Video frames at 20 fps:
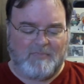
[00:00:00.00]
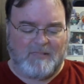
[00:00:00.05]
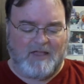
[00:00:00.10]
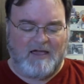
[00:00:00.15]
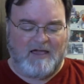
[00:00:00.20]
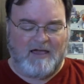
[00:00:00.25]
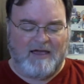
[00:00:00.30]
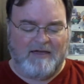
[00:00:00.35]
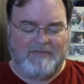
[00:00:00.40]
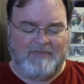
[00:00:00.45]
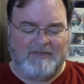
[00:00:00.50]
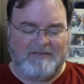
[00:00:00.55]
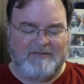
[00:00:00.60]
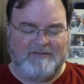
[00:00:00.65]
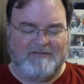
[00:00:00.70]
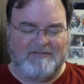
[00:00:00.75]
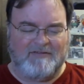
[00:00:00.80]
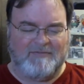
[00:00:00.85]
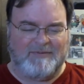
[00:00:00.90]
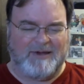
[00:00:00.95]
I think
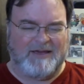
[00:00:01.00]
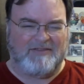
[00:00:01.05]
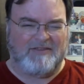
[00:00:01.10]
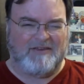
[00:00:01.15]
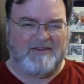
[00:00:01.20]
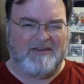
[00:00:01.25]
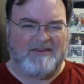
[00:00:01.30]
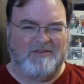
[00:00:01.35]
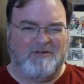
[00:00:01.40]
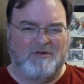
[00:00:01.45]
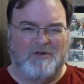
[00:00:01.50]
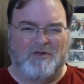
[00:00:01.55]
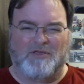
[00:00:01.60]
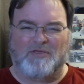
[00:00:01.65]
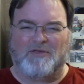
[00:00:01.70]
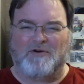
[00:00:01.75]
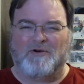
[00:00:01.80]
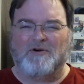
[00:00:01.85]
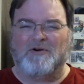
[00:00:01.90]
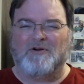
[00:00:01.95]
this is about either the
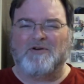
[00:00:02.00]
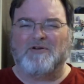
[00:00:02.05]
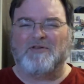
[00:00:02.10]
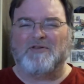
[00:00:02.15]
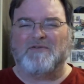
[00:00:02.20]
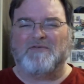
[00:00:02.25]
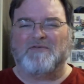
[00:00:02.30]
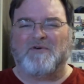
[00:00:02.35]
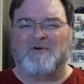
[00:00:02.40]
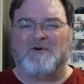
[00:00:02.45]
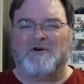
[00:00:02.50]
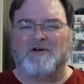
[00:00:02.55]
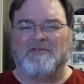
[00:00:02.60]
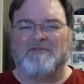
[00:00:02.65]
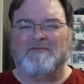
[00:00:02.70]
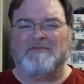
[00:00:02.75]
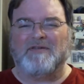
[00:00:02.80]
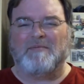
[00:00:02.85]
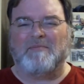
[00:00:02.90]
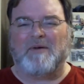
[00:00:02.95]
third or the fourth
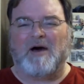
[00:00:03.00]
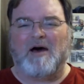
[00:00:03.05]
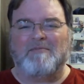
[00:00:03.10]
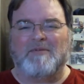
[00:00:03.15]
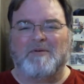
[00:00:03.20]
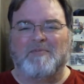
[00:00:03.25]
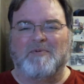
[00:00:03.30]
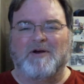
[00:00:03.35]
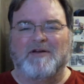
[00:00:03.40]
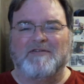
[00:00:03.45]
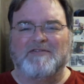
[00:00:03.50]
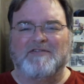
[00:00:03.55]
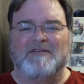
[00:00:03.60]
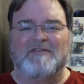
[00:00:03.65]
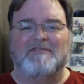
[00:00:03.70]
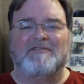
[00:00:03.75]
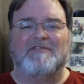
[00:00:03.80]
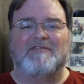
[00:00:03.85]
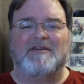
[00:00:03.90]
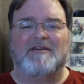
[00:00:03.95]
of the Obama
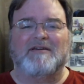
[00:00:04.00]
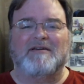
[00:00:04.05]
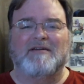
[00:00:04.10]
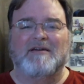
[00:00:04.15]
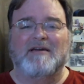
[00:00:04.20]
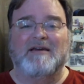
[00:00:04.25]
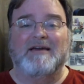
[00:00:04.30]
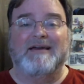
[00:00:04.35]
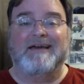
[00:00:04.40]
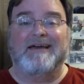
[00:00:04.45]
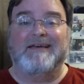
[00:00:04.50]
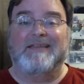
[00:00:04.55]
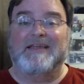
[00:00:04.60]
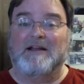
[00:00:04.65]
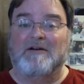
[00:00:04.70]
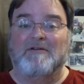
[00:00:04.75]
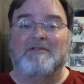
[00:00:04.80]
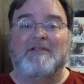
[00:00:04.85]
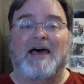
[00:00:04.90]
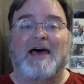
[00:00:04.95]
presidency. They
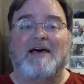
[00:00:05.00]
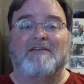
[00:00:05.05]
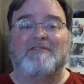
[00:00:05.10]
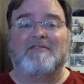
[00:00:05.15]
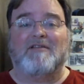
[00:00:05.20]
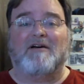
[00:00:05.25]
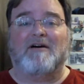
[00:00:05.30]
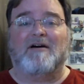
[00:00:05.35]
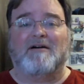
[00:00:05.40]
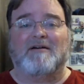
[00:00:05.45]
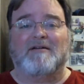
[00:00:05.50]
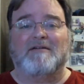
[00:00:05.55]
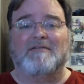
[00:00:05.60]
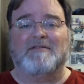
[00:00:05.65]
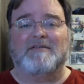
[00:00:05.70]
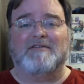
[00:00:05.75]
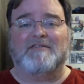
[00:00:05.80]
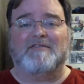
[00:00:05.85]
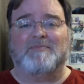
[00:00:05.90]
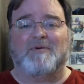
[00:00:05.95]
don't last long.
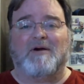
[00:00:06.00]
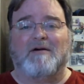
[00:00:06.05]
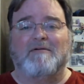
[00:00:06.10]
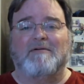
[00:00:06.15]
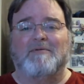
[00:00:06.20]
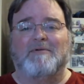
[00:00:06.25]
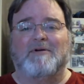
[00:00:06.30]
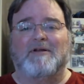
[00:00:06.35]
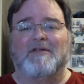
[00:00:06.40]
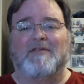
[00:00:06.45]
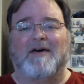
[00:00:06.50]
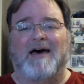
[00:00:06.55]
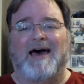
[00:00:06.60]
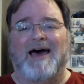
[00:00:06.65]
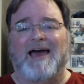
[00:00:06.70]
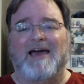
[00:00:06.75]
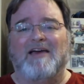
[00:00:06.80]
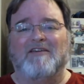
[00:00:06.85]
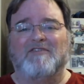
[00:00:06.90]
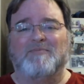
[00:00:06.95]
This is probably one of the
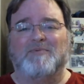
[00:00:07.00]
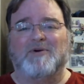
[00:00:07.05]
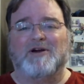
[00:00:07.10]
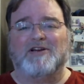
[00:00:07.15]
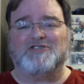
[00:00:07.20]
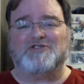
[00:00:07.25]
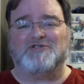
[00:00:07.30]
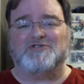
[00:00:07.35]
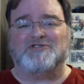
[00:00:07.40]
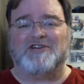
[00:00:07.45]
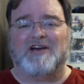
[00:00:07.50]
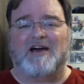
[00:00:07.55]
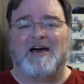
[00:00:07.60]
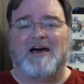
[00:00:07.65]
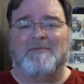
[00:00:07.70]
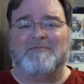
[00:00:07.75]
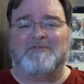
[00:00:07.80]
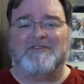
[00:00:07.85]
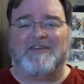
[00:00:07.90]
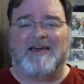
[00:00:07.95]
highest pressure
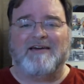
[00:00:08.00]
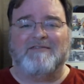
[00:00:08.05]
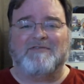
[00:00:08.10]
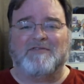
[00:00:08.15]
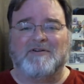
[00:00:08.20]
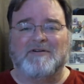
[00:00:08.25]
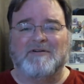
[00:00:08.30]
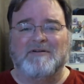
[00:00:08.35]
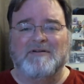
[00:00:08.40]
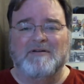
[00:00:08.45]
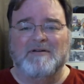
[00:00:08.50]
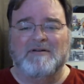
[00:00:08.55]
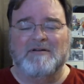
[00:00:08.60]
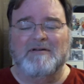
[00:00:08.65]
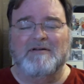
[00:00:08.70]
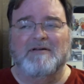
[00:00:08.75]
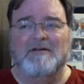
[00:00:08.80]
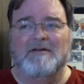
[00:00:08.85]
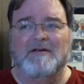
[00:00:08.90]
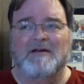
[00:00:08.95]
jobs ever.
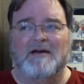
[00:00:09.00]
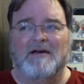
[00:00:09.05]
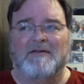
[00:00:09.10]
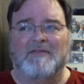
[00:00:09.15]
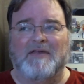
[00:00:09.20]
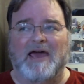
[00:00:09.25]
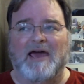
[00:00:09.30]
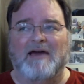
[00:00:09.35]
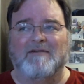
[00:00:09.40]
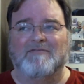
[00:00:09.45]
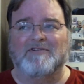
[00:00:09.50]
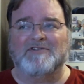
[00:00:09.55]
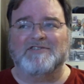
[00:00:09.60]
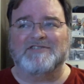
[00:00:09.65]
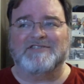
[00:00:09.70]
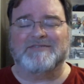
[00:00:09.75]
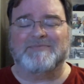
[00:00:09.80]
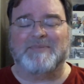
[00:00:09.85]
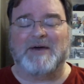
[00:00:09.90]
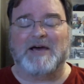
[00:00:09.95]
The average
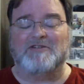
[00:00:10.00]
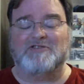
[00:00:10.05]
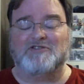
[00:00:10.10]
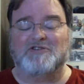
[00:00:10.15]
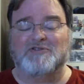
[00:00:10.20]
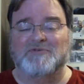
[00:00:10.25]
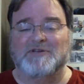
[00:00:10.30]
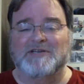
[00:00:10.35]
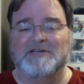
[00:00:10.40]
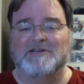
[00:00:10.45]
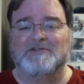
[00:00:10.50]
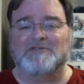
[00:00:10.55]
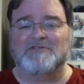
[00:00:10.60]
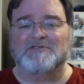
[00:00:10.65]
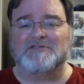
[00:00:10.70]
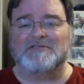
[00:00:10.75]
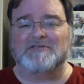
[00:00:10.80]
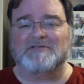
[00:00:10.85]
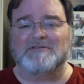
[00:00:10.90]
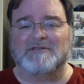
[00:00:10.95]
is about 2
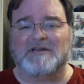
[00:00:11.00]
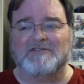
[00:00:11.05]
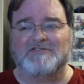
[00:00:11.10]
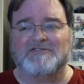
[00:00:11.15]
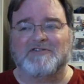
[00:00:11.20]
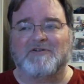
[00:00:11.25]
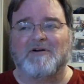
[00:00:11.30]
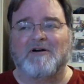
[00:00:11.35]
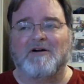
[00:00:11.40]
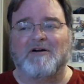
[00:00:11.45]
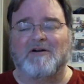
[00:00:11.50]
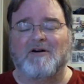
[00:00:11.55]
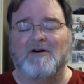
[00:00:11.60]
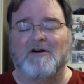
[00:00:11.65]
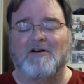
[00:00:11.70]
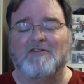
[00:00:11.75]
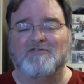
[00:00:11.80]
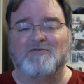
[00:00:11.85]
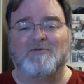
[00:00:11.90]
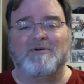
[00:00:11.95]
years because they're on
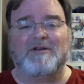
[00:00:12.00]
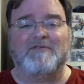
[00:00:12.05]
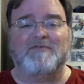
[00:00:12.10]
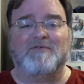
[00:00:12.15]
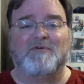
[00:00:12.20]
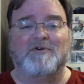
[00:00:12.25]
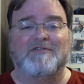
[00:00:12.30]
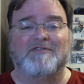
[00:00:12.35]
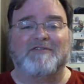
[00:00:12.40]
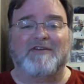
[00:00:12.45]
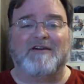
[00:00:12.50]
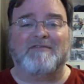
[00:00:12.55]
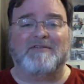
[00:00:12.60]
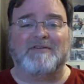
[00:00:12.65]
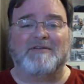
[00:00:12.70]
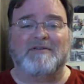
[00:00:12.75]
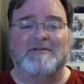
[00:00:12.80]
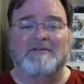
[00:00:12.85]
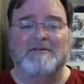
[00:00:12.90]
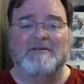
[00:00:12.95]
call
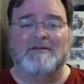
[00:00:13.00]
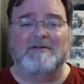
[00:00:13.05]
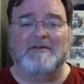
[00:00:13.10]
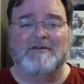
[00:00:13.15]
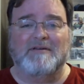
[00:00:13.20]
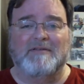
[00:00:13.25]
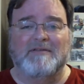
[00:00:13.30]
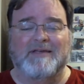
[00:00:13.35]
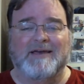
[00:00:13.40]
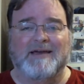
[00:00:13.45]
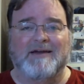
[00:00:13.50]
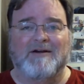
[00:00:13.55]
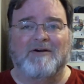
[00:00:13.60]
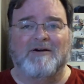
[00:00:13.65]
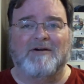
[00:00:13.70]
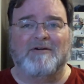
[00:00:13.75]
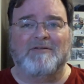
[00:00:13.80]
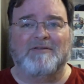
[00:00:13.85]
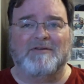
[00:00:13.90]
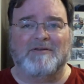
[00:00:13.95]
24/7. They
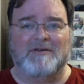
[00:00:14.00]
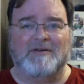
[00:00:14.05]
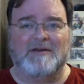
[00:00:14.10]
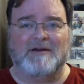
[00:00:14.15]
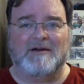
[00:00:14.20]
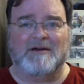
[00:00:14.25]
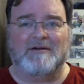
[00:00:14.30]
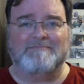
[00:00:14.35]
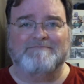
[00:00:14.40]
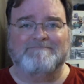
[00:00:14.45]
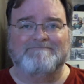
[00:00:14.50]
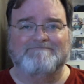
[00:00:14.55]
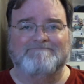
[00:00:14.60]
are the